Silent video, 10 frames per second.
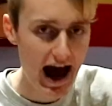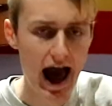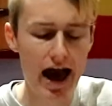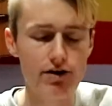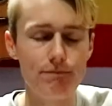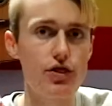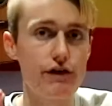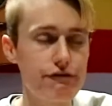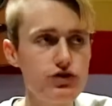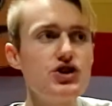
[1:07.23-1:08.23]
and
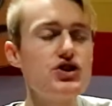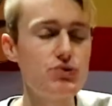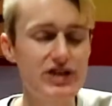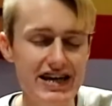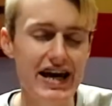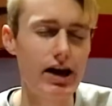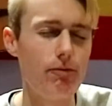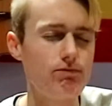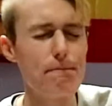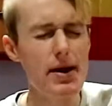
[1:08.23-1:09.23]
the footage you'll
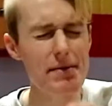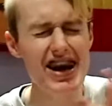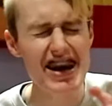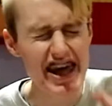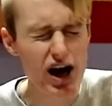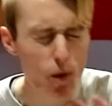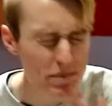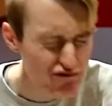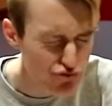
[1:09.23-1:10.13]
see maybe a little bit